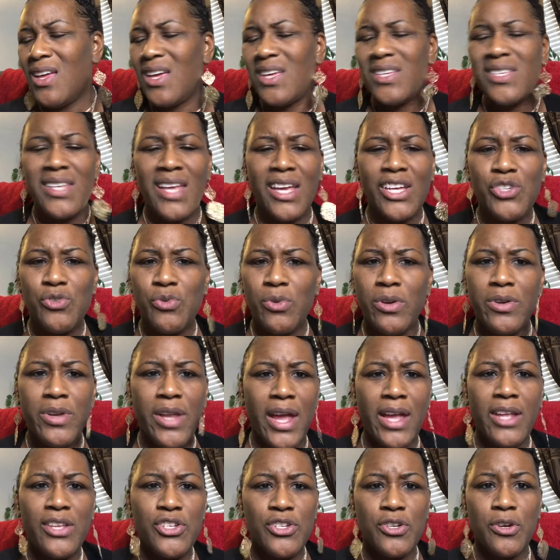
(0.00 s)
sexual
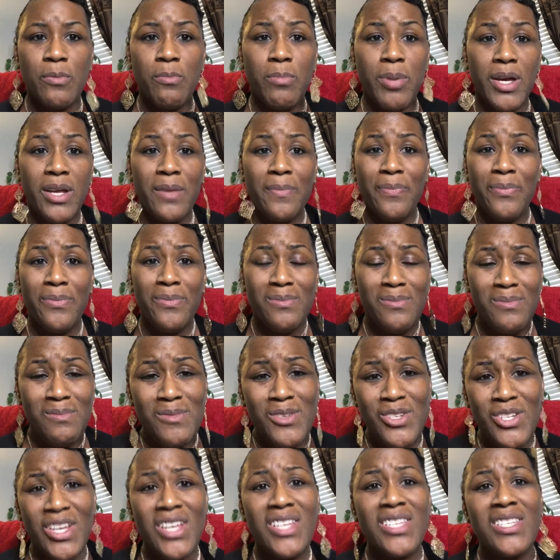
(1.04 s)
nature, but
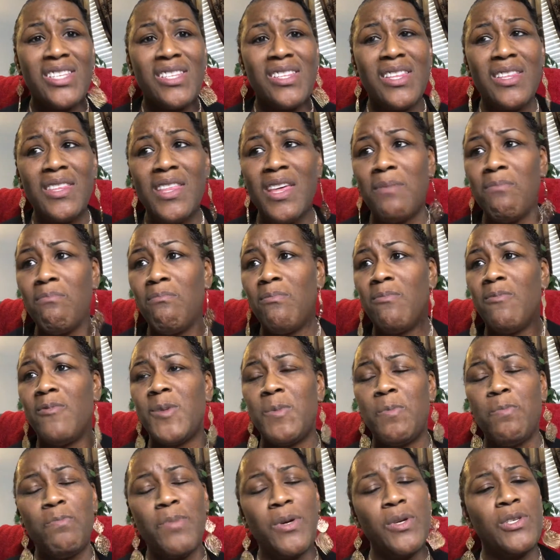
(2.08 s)
just then
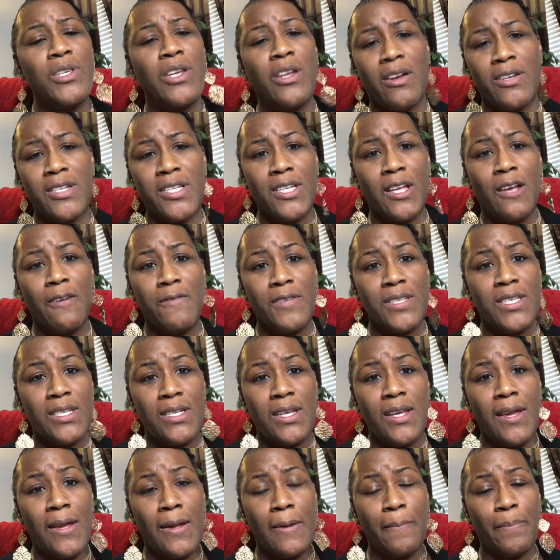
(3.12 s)
boosted our
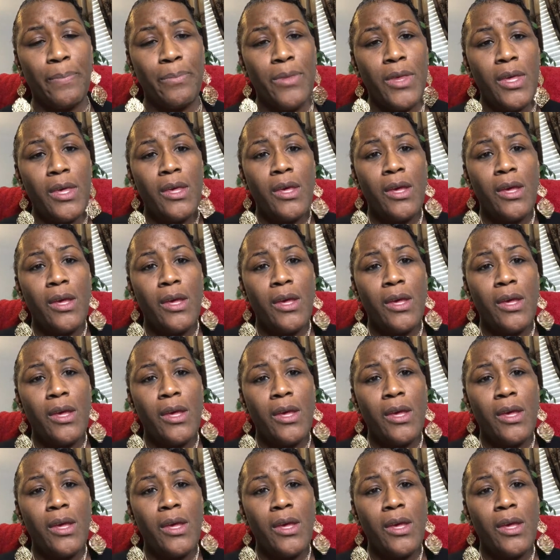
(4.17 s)
self-esteem.